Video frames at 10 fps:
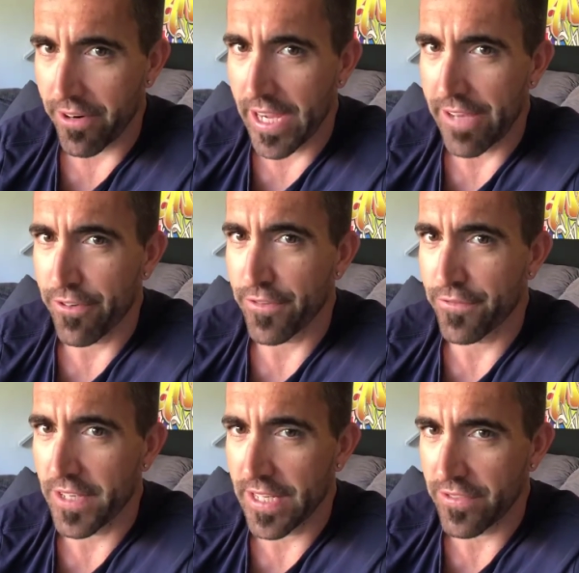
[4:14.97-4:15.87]
right?
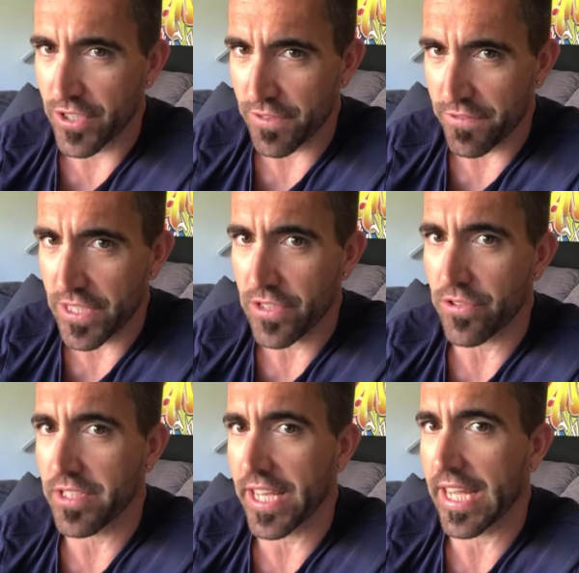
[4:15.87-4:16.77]
If it's your first
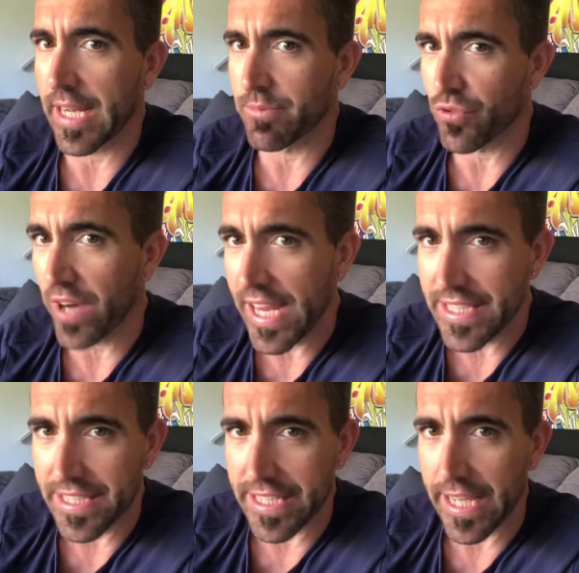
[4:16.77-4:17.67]
or second
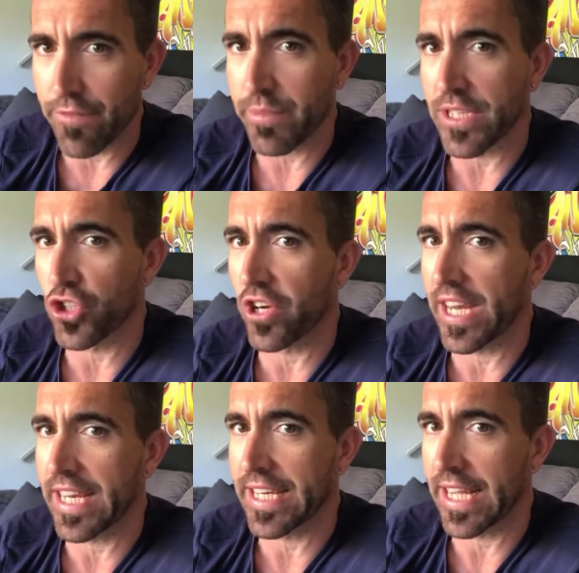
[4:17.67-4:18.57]
race and you haven't been
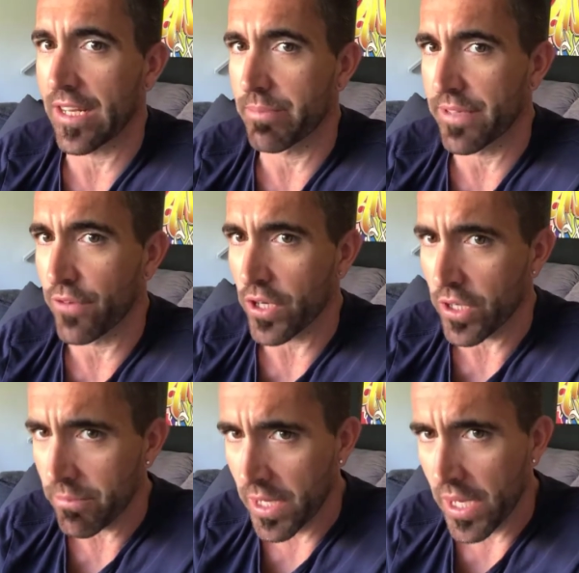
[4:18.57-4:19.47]
training like big
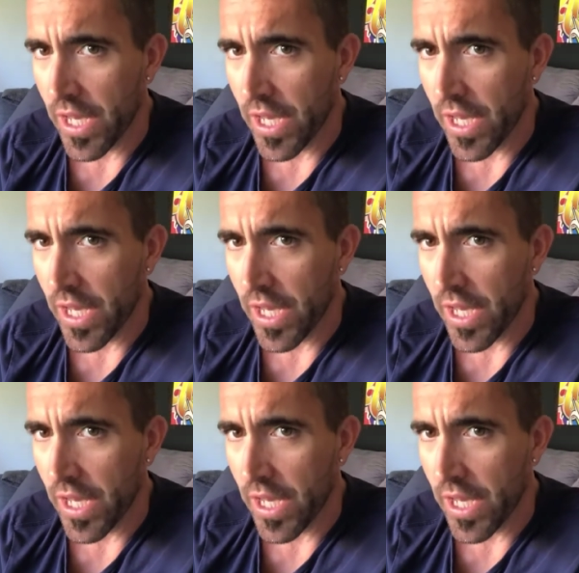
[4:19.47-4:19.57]
volume,